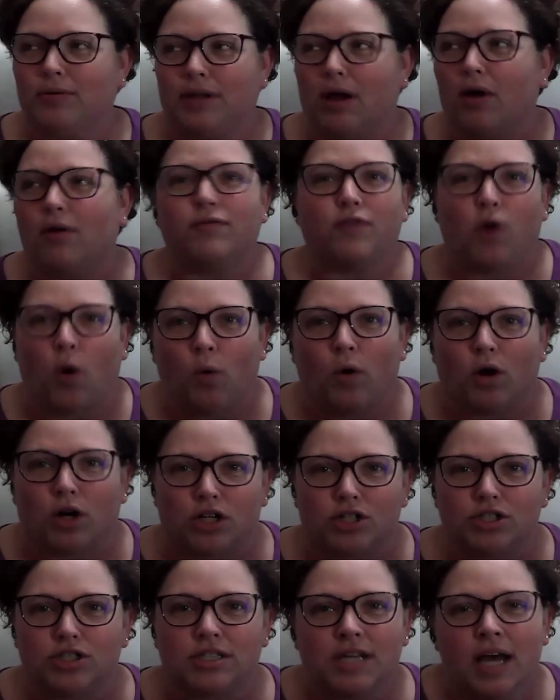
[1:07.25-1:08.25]
Now, of
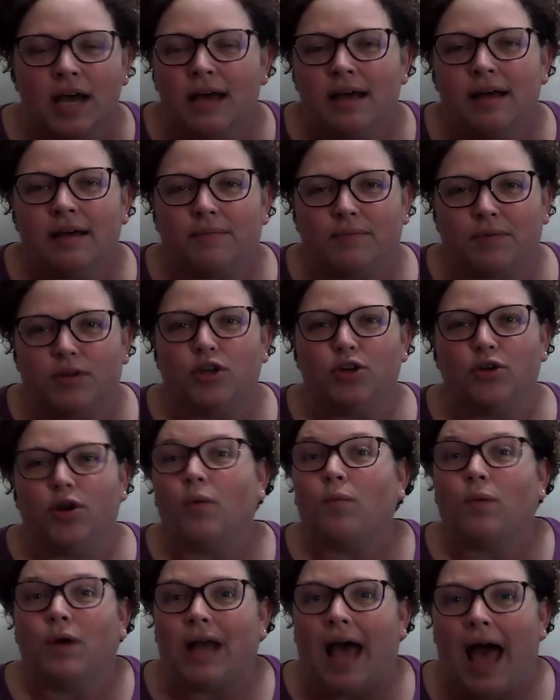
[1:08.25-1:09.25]
course, you
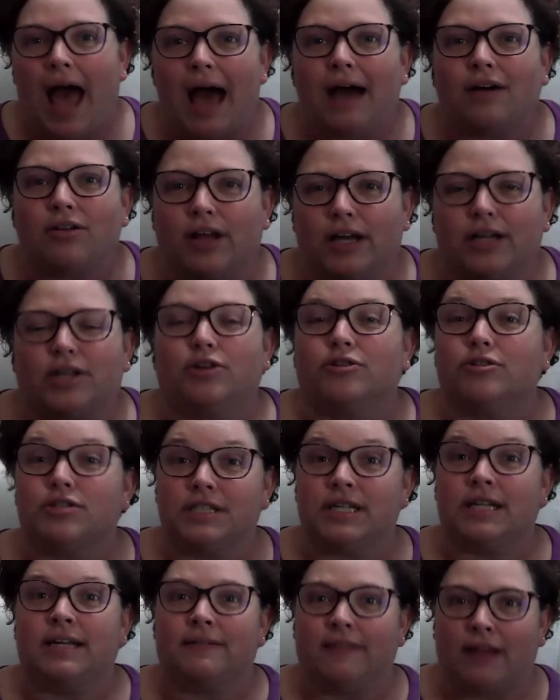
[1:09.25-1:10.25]
don't want to act like you're
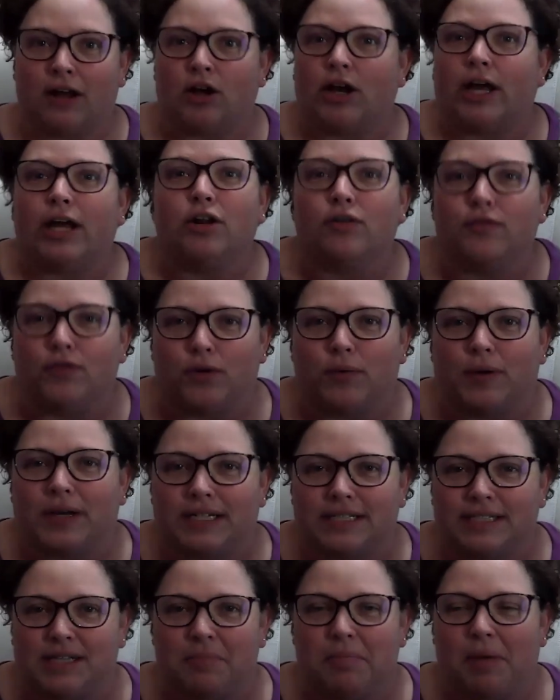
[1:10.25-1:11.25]
sitting there
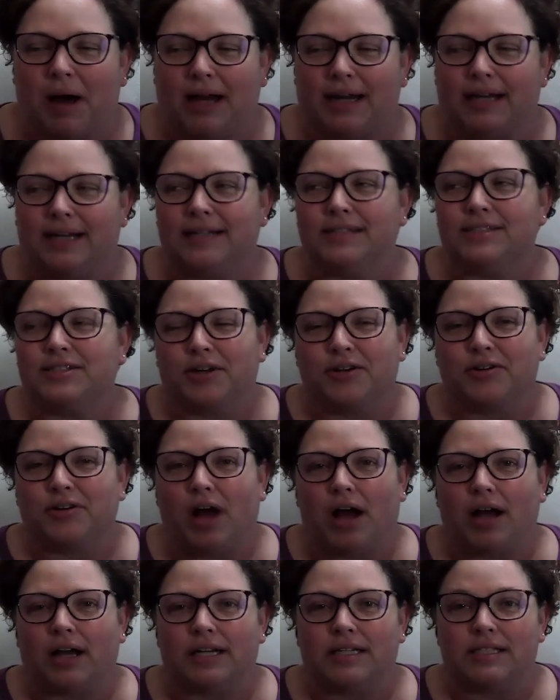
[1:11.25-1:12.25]
interviewing somebody. So you're
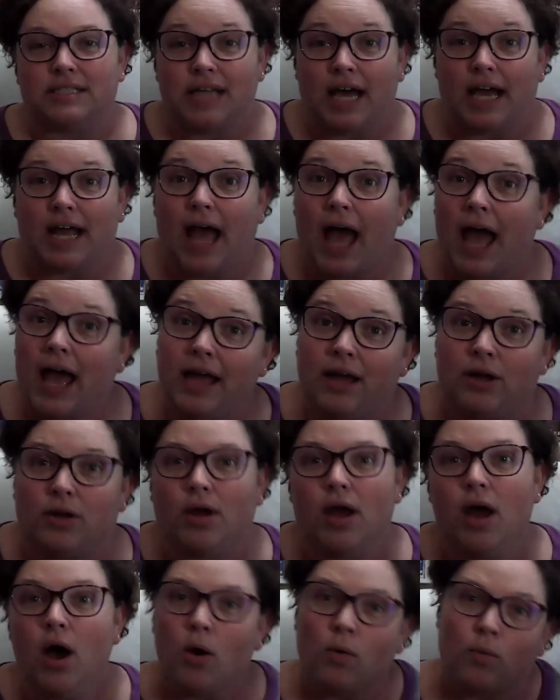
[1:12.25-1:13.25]
not going to say, hey,
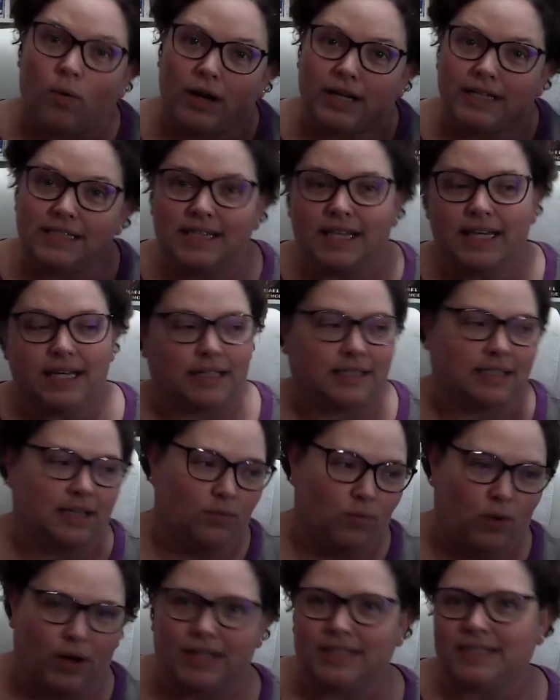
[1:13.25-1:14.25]
what is this?
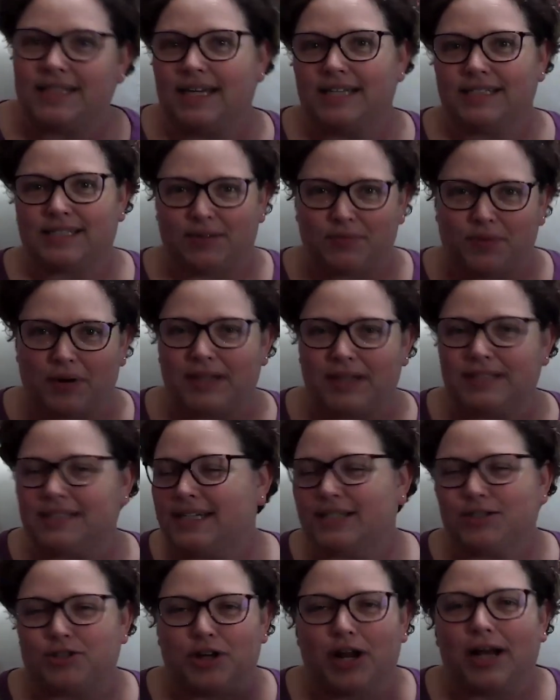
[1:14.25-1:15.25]
And what is this? And what is
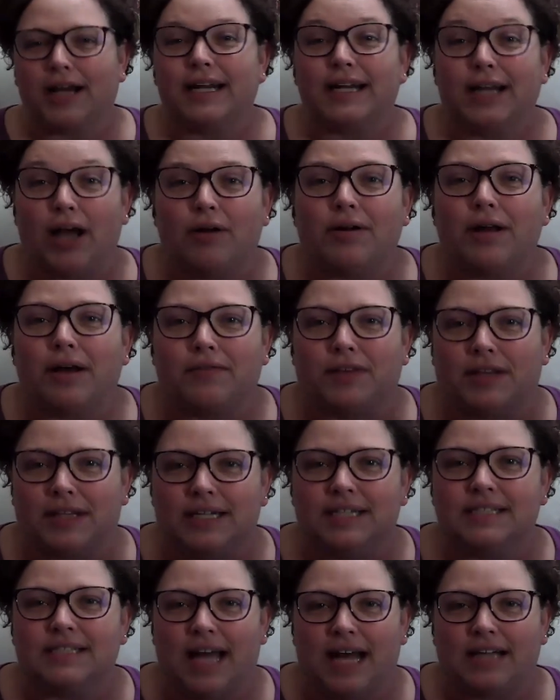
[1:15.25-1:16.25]
this? You're not going to go down the
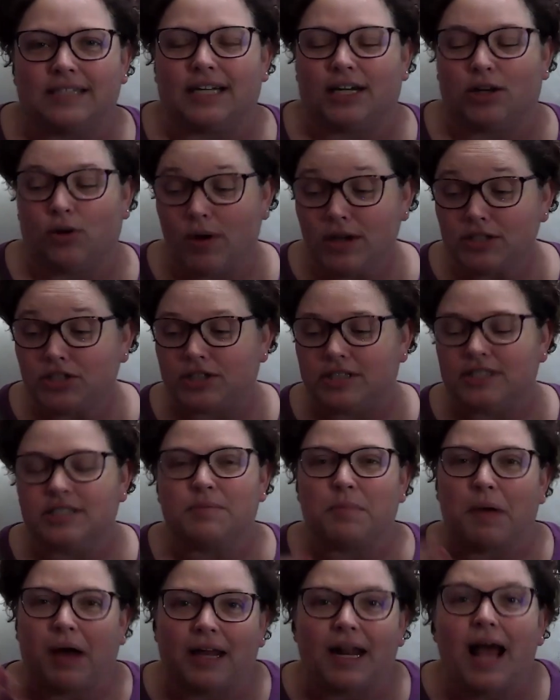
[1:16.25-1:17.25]
list asking questions.
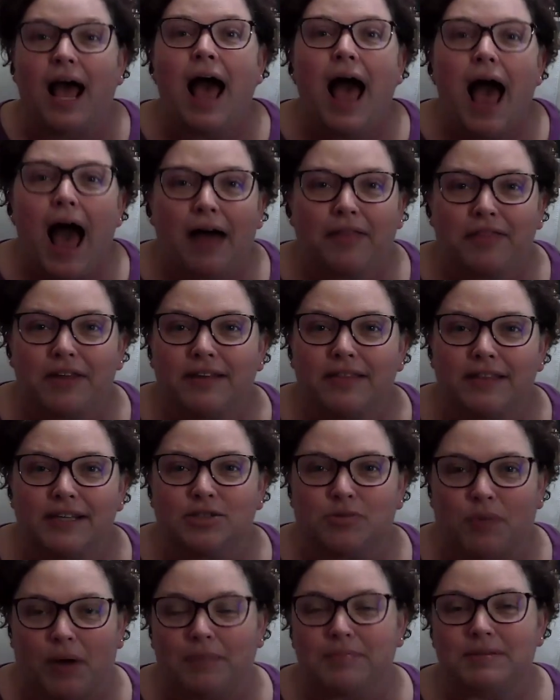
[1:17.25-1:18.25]
But I think
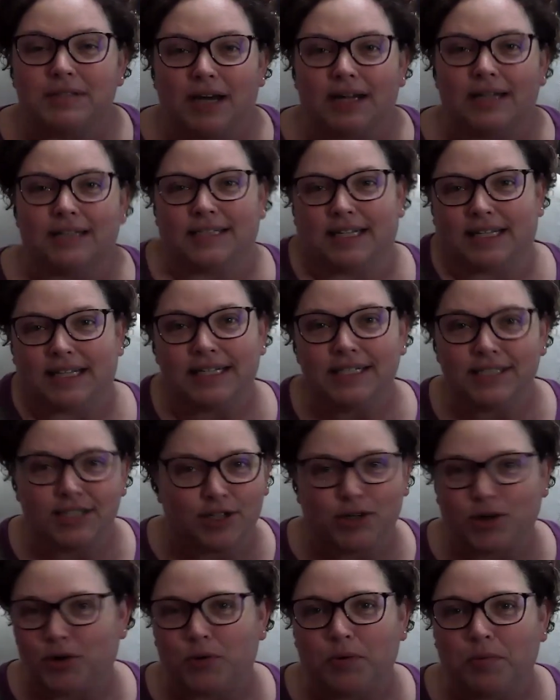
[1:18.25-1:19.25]
this website is at least a
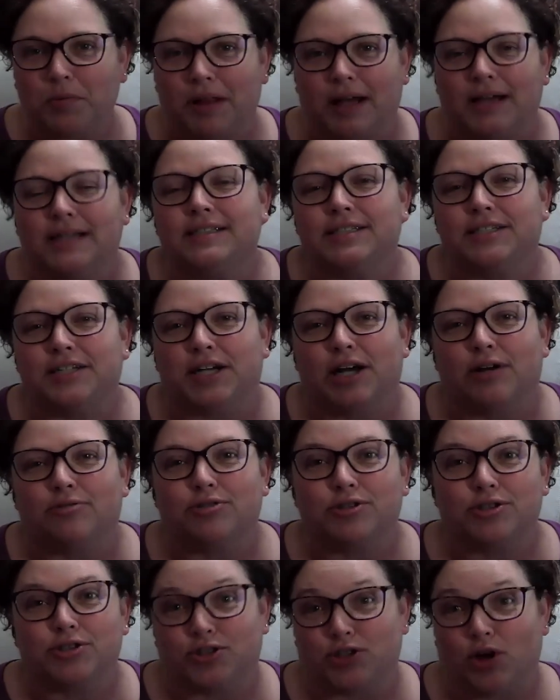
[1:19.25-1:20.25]
cool place to go
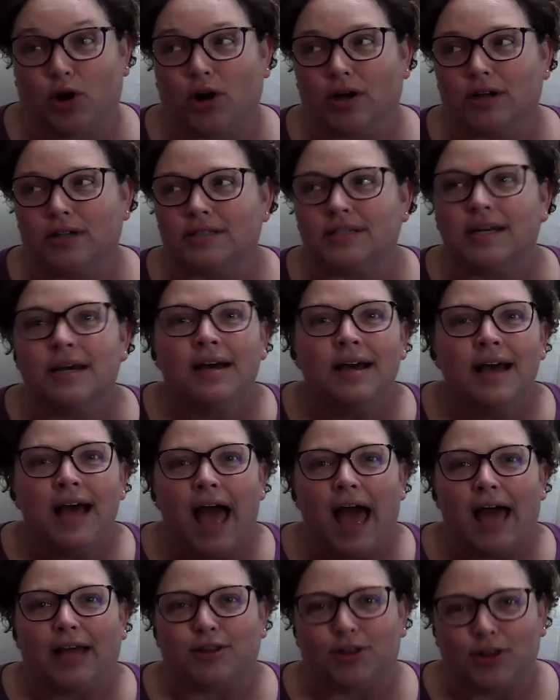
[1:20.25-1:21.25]
start
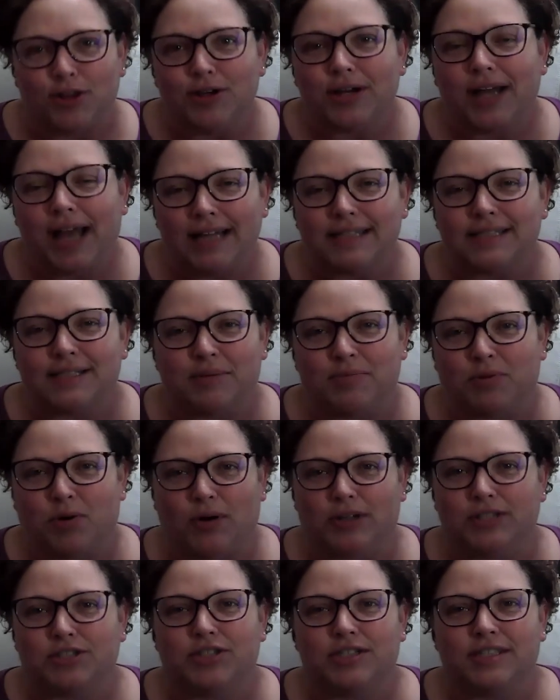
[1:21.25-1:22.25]
and look at some
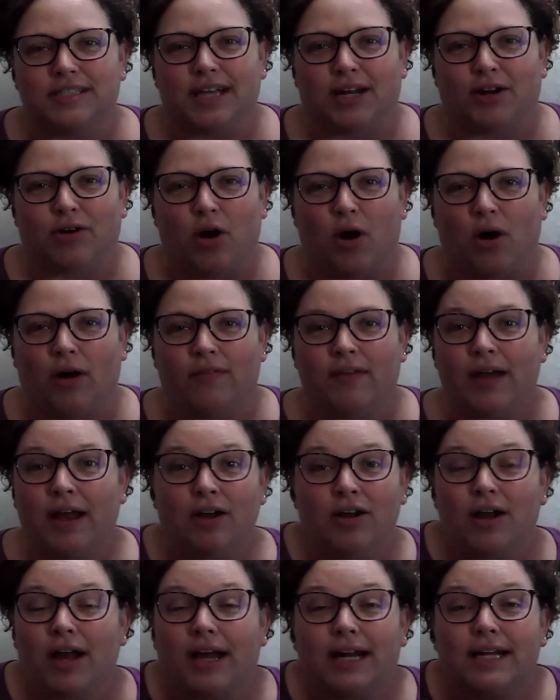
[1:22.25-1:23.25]
questions that are on
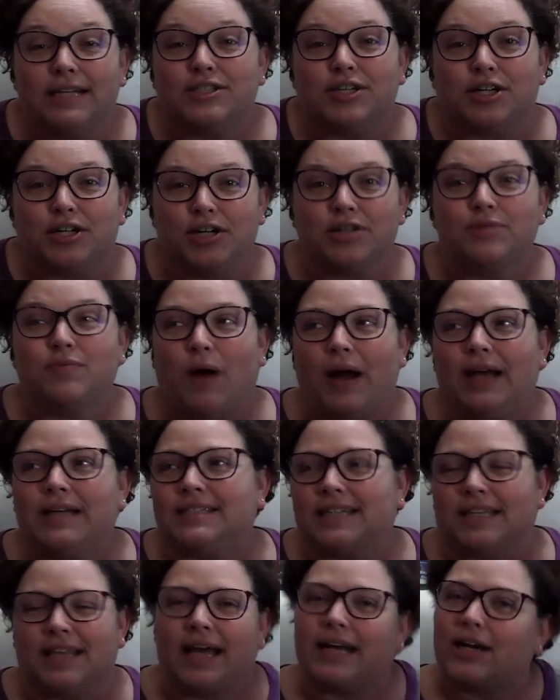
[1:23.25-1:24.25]
there. And it's a good way
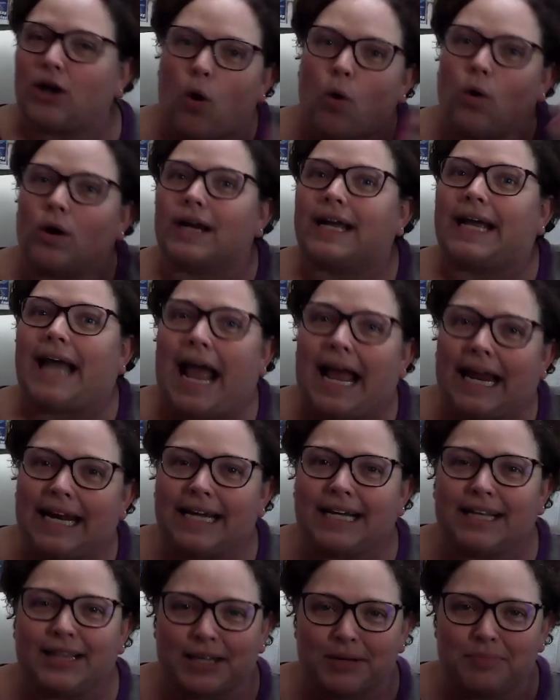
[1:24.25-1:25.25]
to like
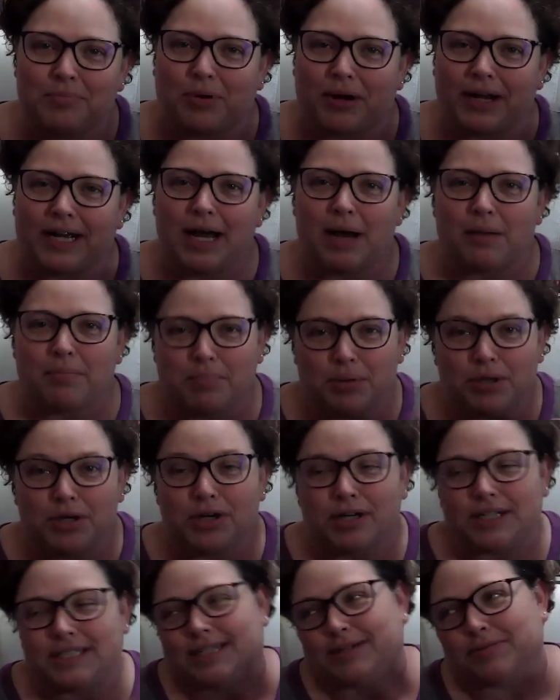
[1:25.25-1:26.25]
organically bring up
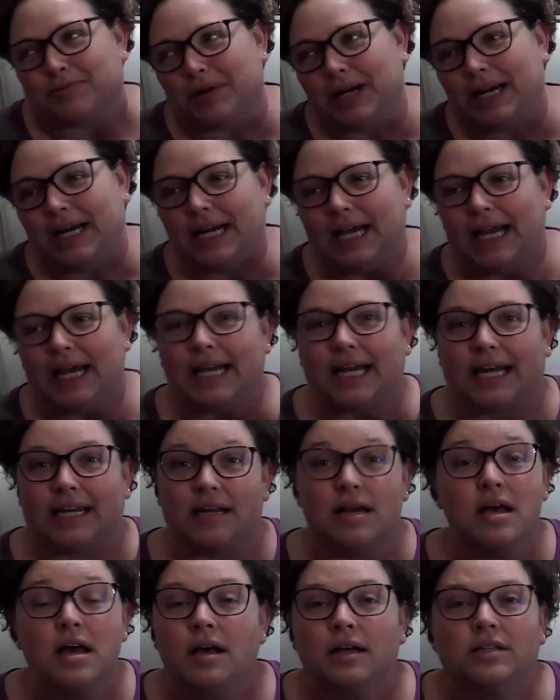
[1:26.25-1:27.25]
books and reading
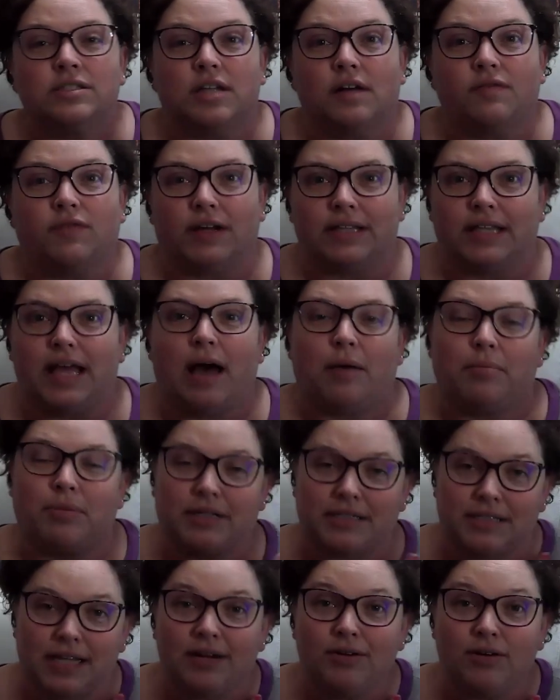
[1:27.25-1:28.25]
and stuff like that.
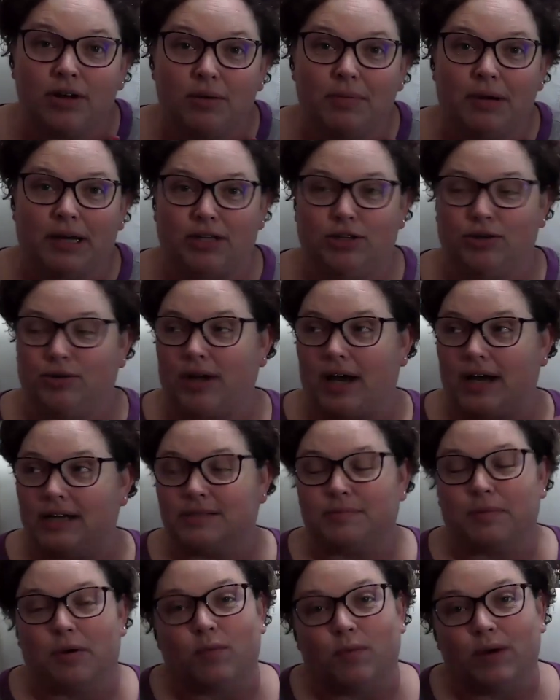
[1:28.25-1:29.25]
Because I don't know about you
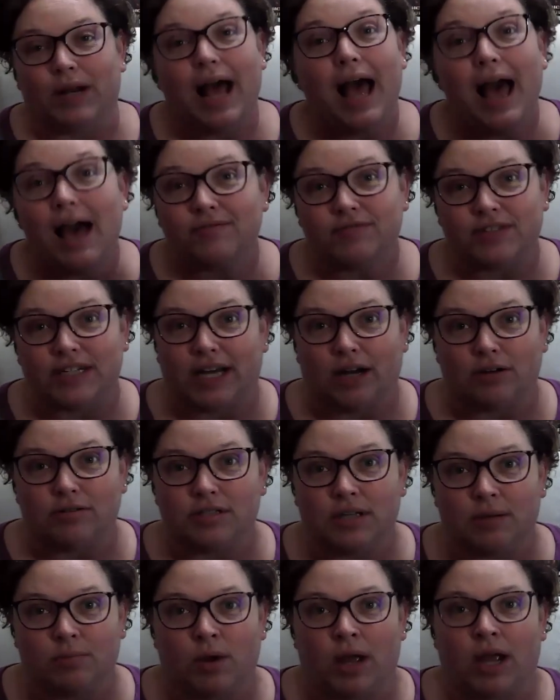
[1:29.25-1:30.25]
guys, but when I have to go
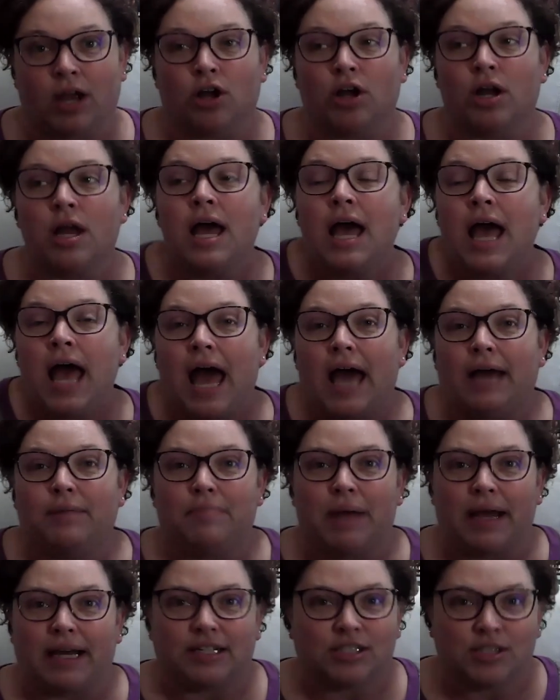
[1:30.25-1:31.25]
somewhere and
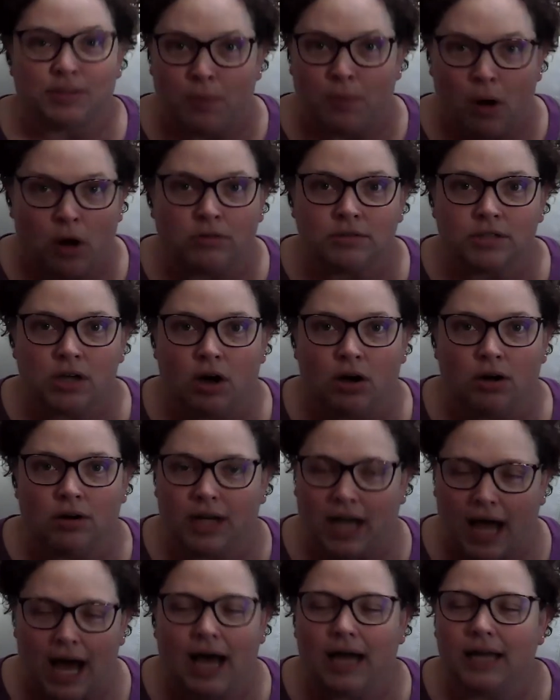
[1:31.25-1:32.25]
make small
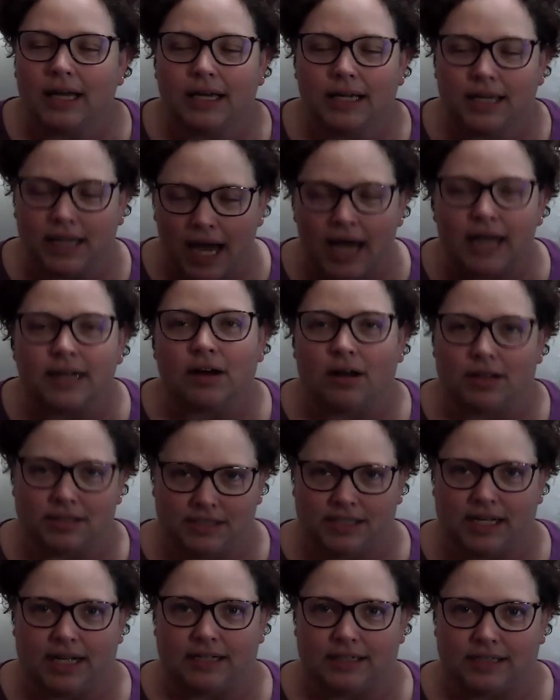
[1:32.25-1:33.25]
talk, I cannot
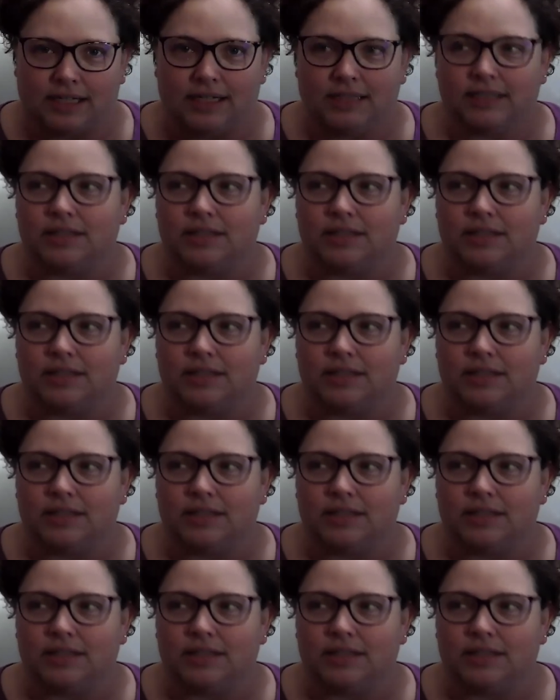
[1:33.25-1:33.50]
stand it.